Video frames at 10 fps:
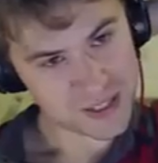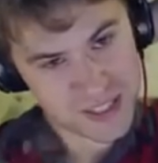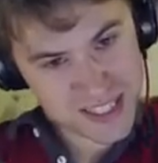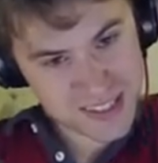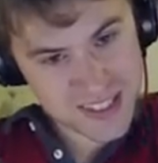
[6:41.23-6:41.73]
no
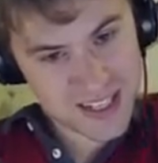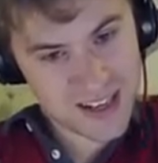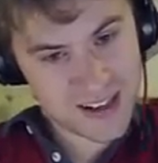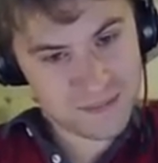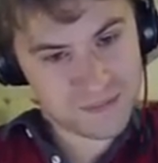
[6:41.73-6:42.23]
sense.
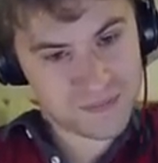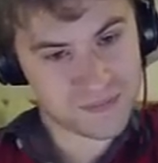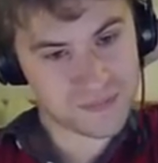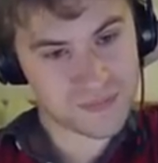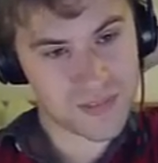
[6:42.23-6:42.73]
We're
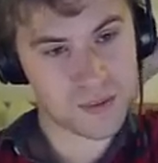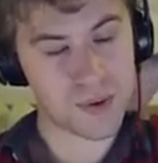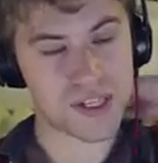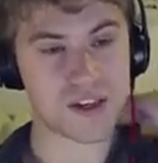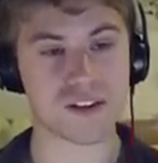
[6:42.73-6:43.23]

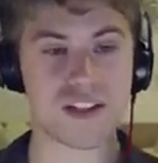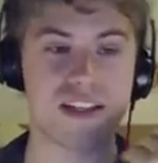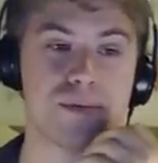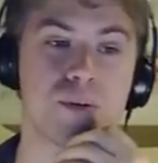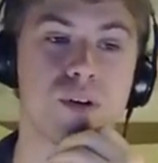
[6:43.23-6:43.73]
going to
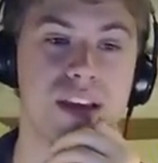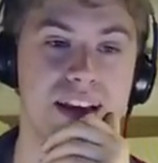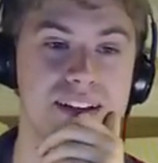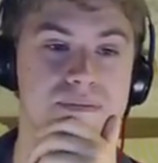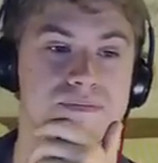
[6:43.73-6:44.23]
Sleep Talk
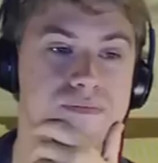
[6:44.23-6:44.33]
again.